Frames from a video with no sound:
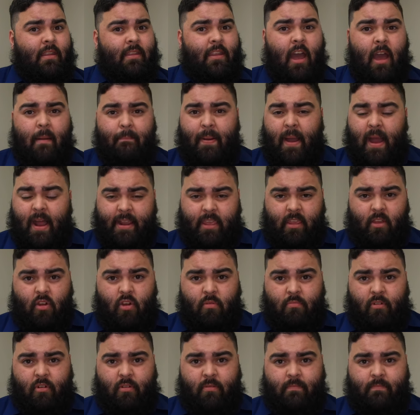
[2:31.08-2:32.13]
not body
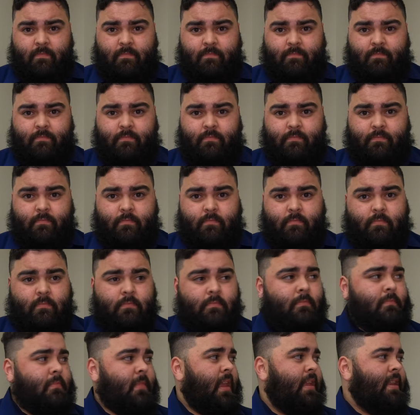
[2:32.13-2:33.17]
armor.
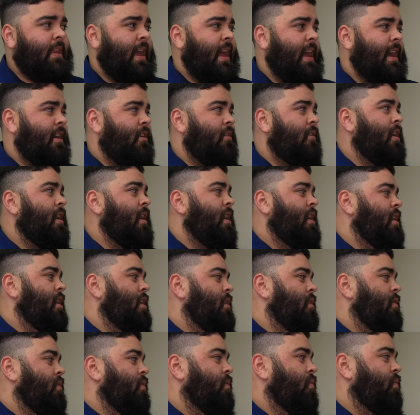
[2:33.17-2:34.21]
Now,
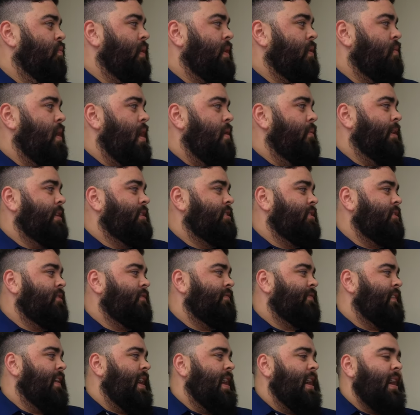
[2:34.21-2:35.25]
we, what we do
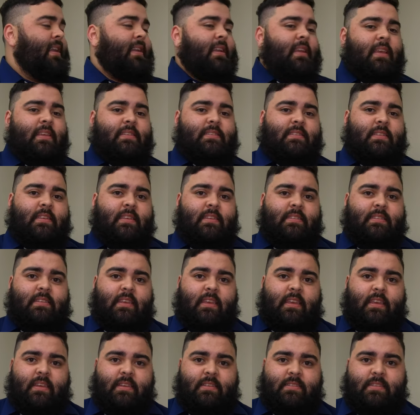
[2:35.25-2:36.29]
find is this
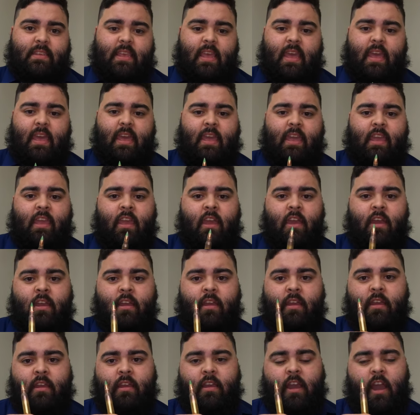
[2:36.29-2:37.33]
is a
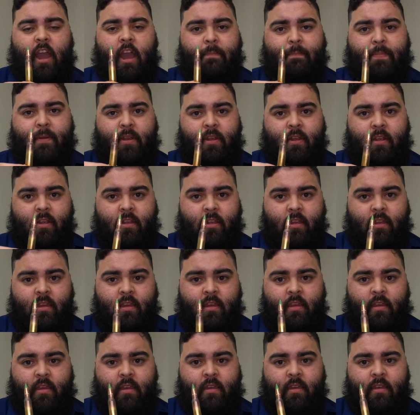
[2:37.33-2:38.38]
copper
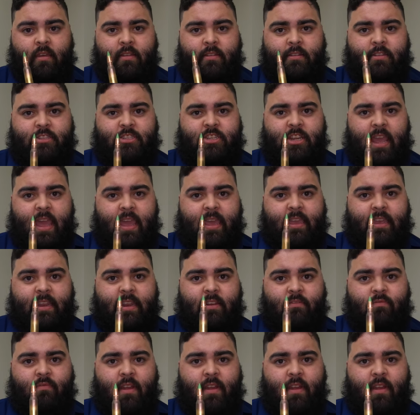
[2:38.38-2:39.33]
jacketed